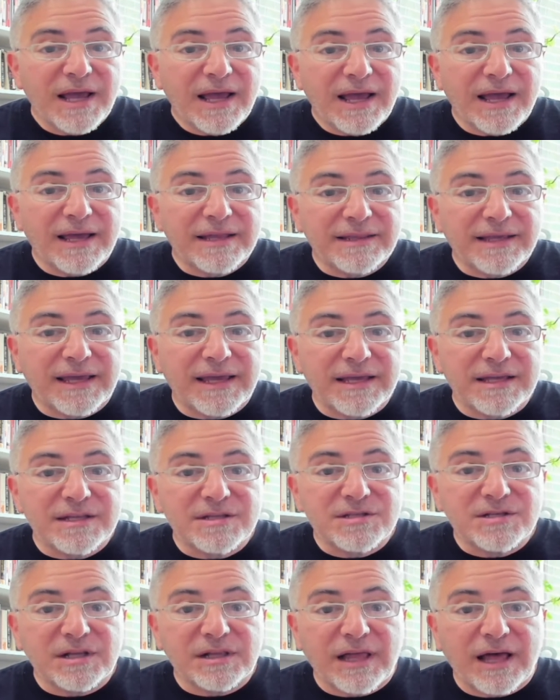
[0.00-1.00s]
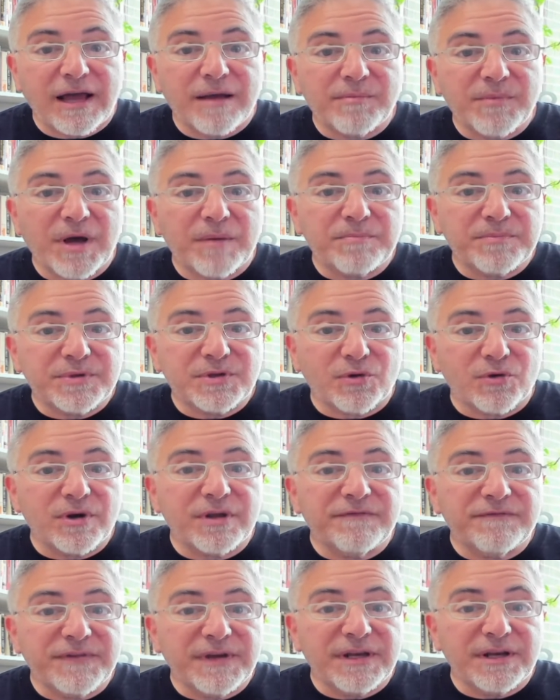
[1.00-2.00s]
and the kids climbed up
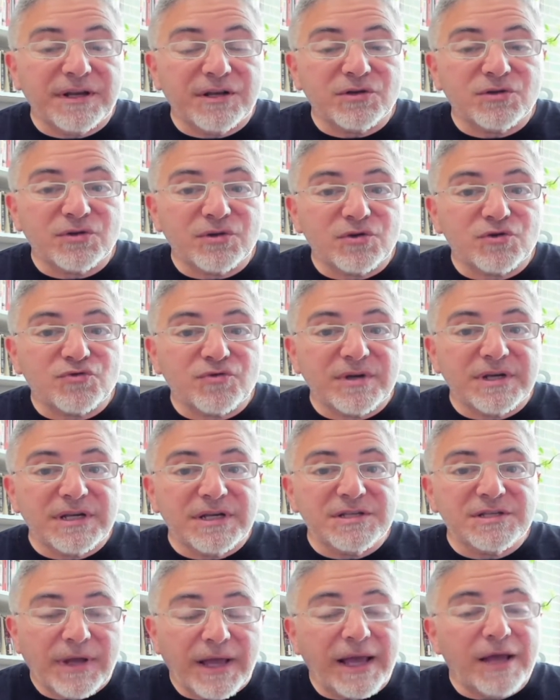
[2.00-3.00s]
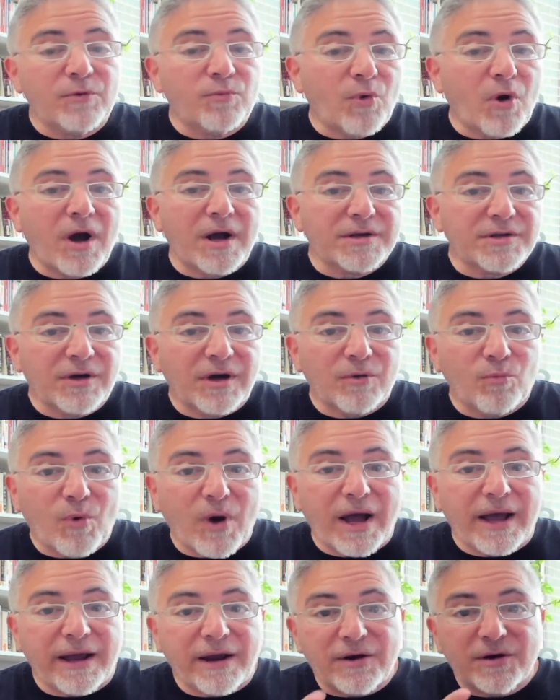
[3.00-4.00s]
30 feet into the trees and walked on
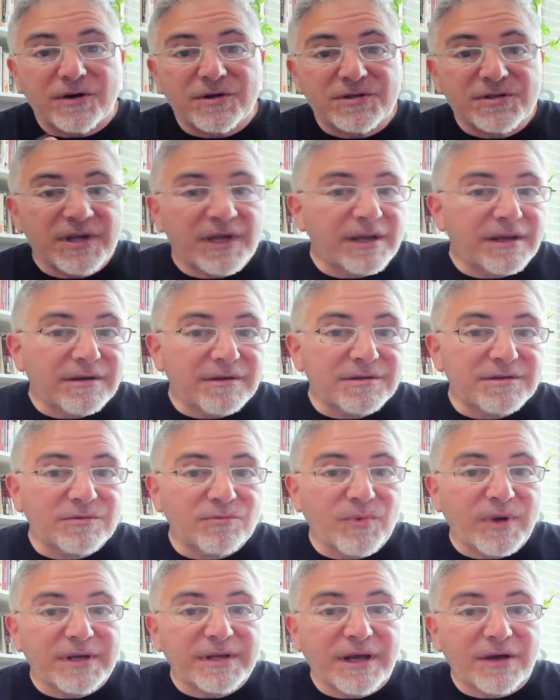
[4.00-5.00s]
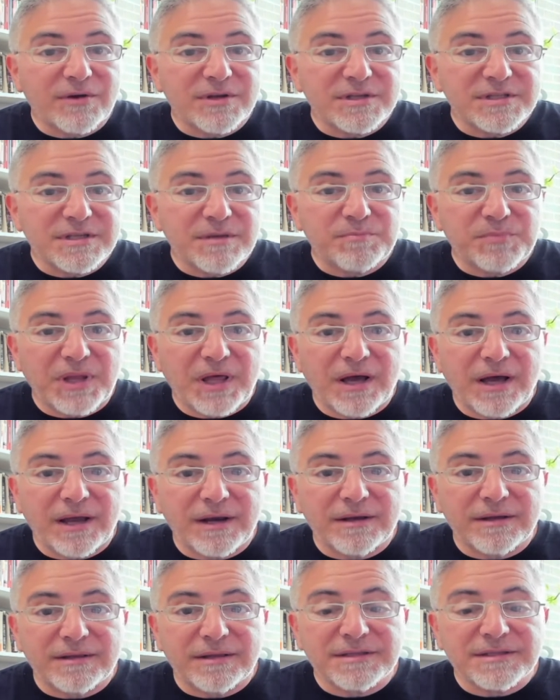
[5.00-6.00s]
wires and went down a zip
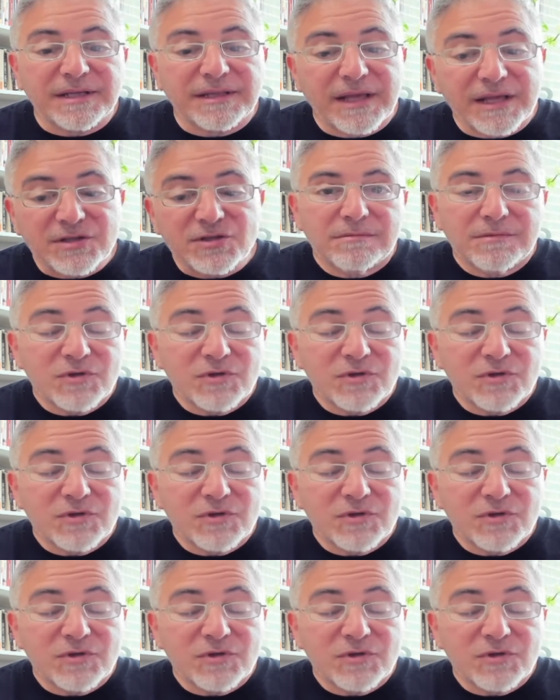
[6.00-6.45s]
line and things like that.